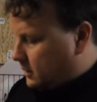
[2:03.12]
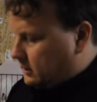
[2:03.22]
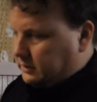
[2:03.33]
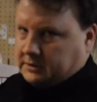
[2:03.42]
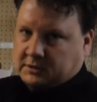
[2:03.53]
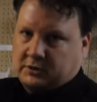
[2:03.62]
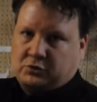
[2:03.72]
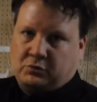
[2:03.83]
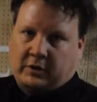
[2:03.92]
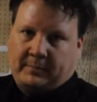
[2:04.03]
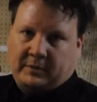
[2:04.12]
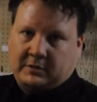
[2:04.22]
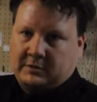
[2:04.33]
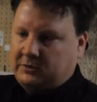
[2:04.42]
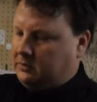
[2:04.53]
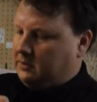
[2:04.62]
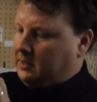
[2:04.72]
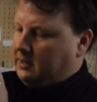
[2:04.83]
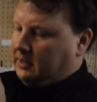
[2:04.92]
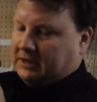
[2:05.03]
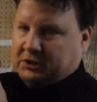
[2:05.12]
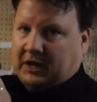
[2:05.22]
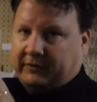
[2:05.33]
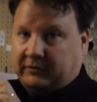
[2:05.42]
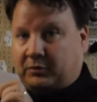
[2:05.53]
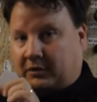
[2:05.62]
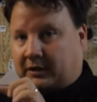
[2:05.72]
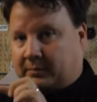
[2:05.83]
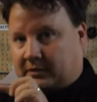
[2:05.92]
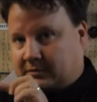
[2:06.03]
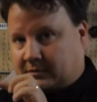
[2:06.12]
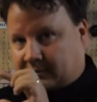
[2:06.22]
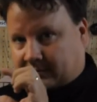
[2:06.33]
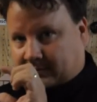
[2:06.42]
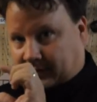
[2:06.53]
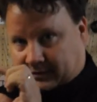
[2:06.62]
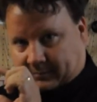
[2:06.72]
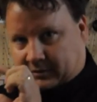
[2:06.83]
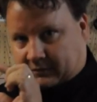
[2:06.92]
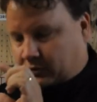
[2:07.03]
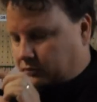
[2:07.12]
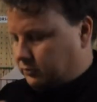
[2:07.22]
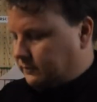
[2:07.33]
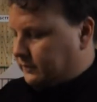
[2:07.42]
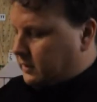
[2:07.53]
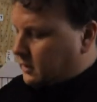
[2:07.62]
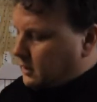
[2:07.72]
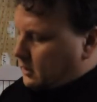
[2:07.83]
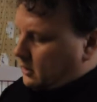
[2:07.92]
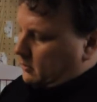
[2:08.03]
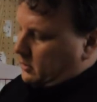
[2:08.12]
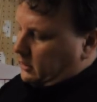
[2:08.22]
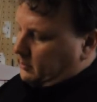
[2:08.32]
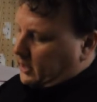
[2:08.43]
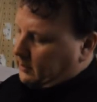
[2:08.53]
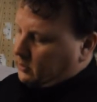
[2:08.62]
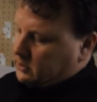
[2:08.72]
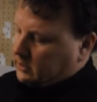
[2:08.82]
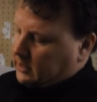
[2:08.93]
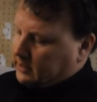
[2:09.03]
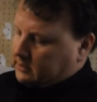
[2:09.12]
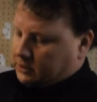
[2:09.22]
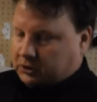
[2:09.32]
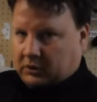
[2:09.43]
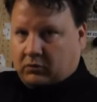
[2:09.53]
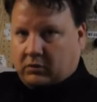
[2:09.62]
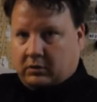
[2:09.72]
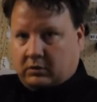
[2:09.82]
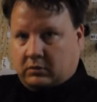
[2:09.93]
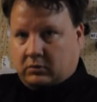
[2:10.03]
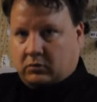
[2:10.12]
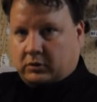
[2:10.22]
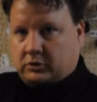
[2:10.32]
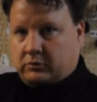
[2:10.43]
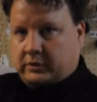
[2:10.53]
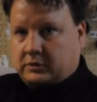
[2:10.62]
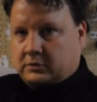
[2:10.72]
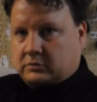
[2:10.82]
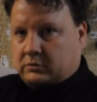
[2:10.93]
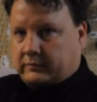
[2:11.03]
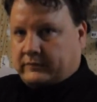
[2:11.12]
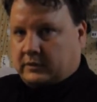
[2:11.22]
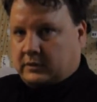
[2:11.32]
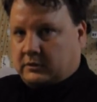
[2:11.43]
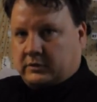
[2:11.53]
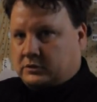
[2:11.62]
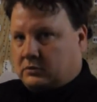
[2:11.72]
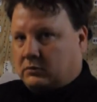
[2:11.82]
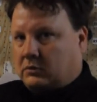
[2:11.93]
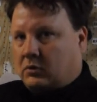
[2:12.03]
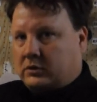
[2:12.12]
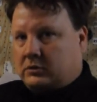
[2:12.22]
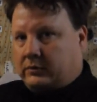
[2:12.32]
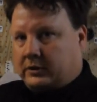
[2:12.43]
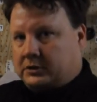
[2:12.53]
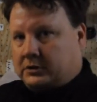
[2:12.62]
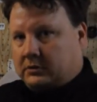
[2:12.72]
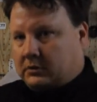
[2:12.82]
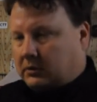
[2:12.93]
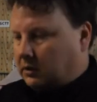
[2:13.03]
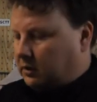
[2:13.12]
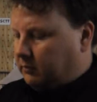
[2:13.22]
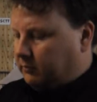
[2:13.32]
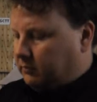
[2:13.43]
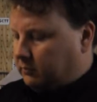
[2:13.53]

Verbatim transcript: And this isn't a true eyepiece, so you actually have to put an eyepiece on top to view through. But on the bottom you'll see it has inch and a quarter or two inch, so it'll fit either inch and a quarter or two inch um,